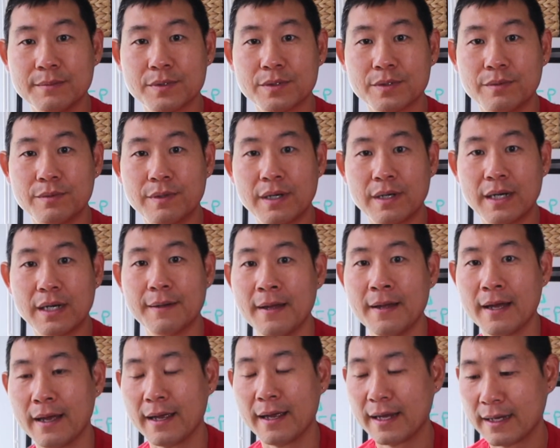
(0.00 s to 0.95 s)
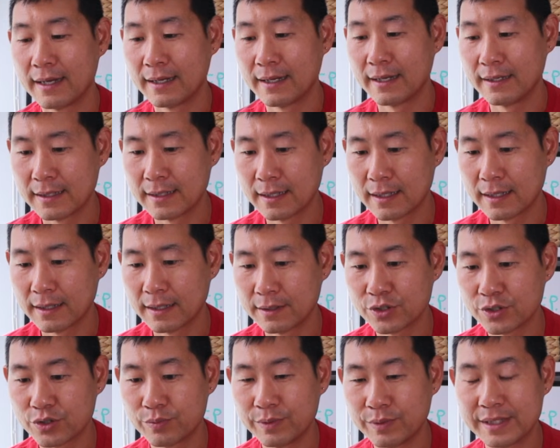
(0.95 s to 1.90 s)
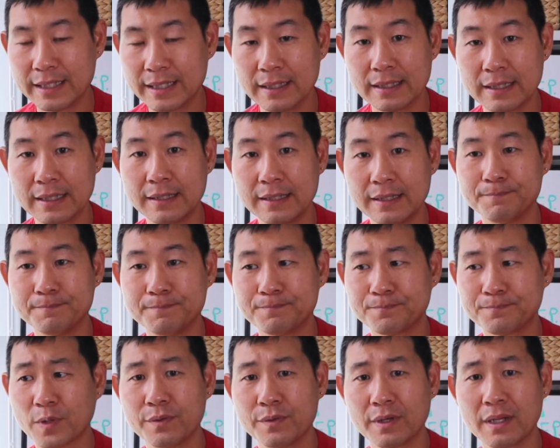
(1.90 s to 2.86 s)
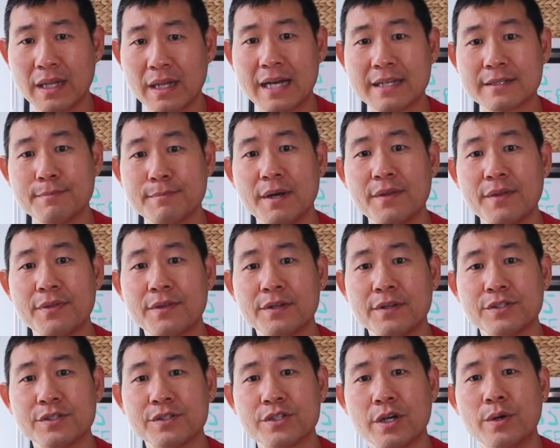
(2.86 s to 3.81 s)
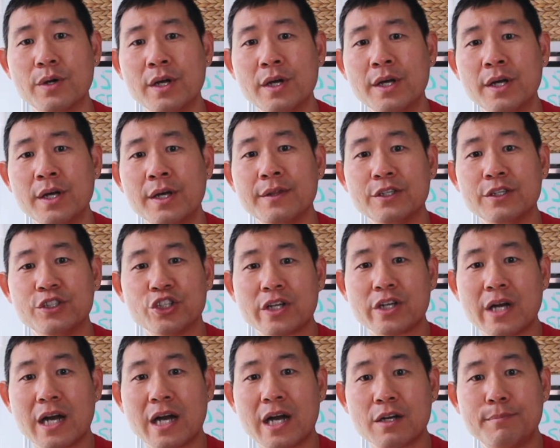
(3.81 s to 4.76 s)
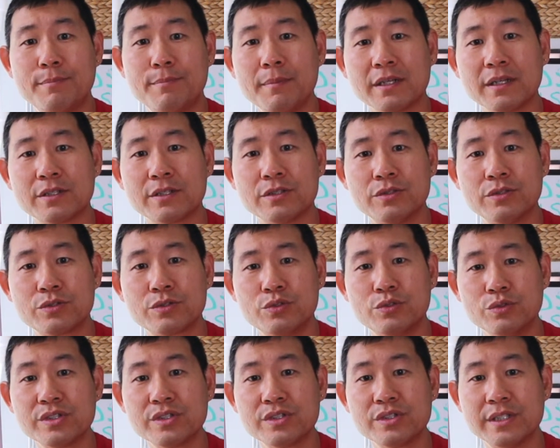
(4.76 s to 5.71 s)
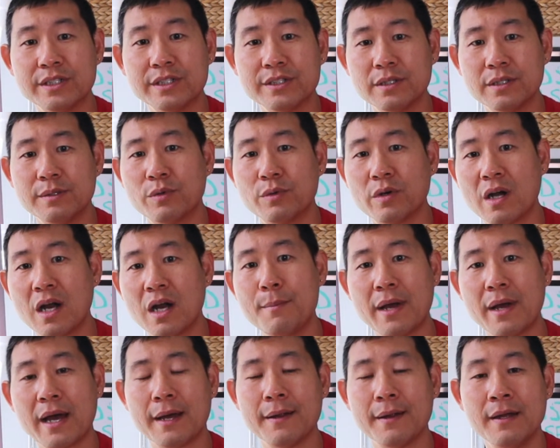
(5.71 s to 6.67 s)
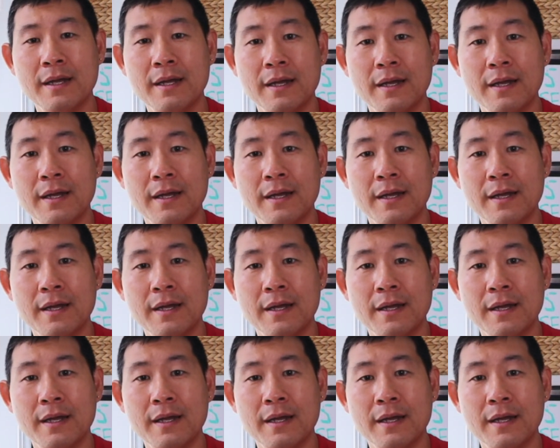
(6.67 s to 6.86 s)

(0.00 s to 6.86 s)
And just recently, over the last month or so, the Chicago public school system where I'm at, they've been